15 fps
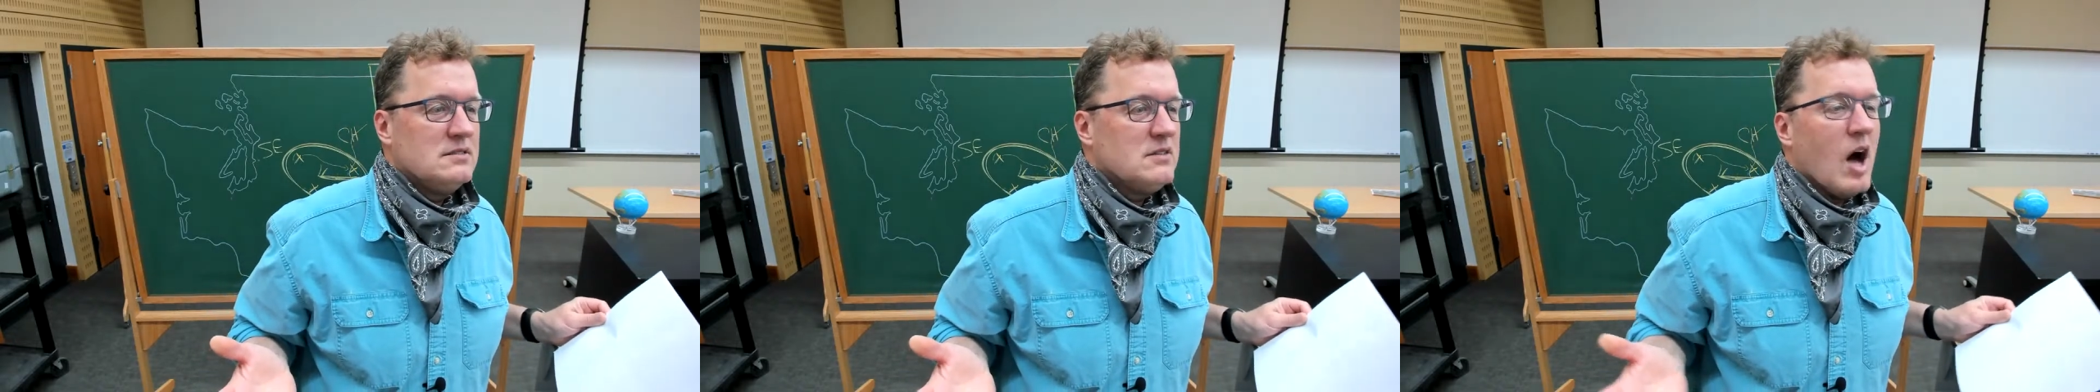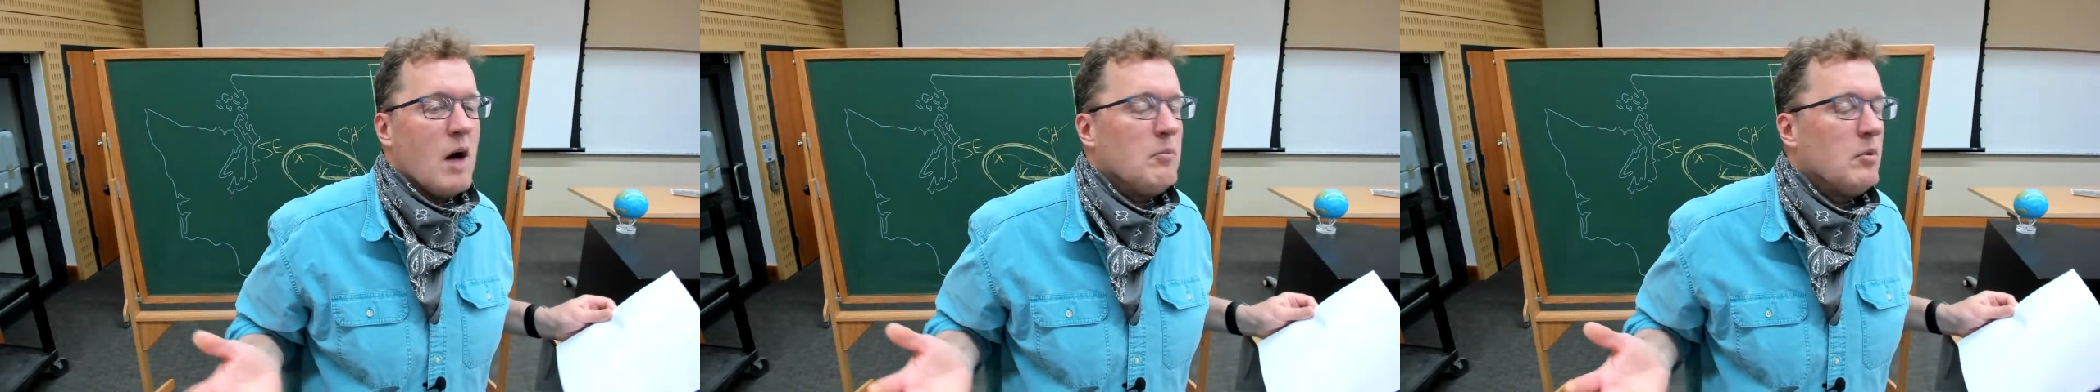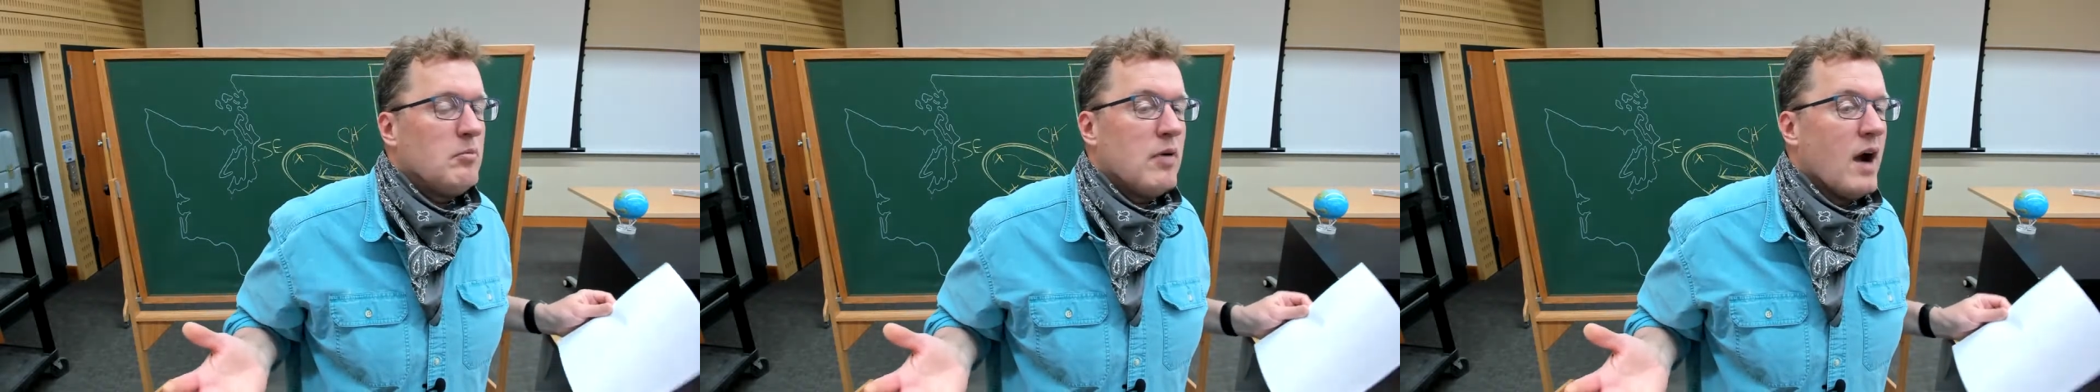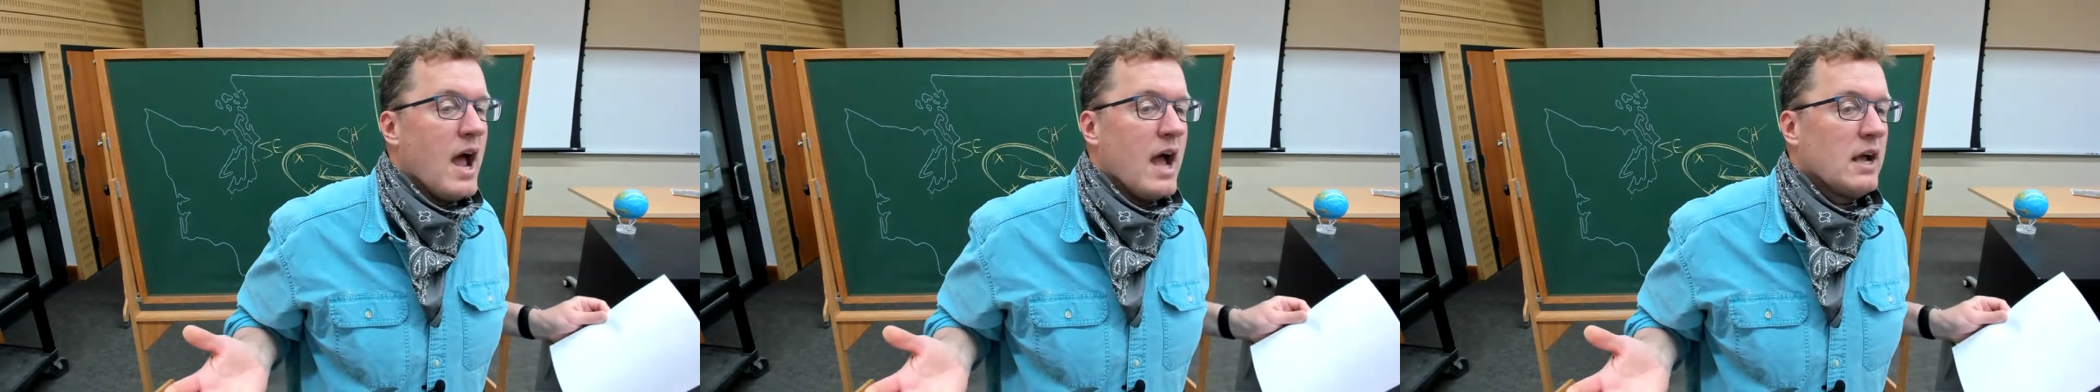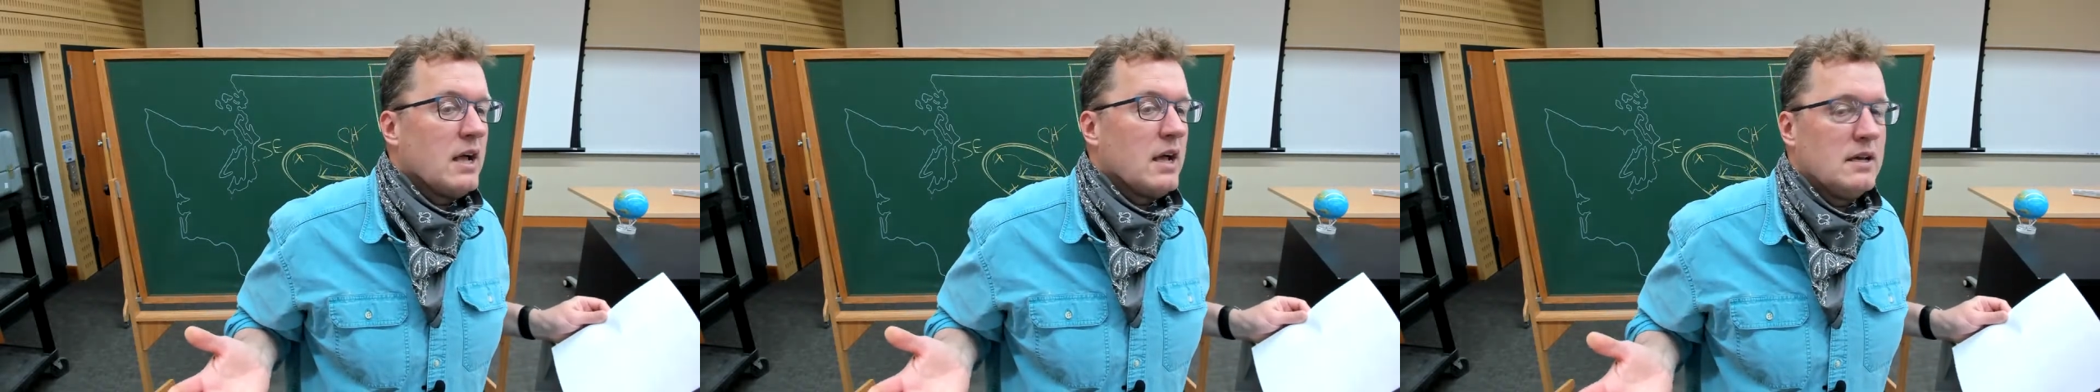Humble
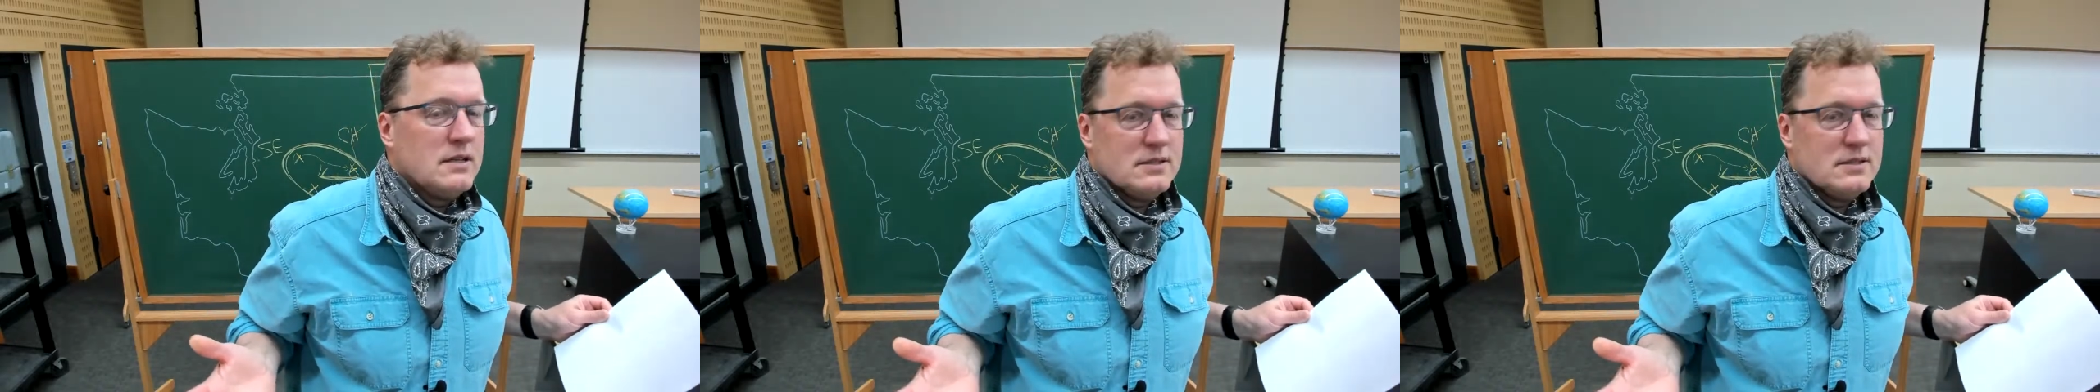brag.